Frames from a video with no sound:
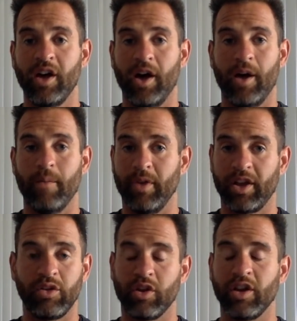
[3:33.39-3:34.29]
Um,
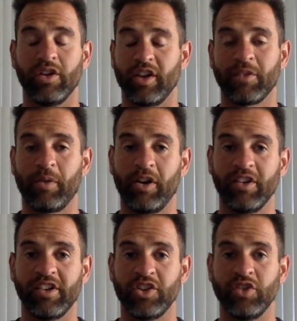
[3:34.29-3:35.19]
you could
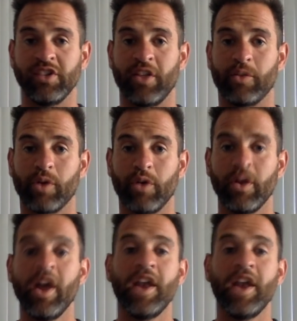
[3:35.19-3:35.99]
experience issues down the road.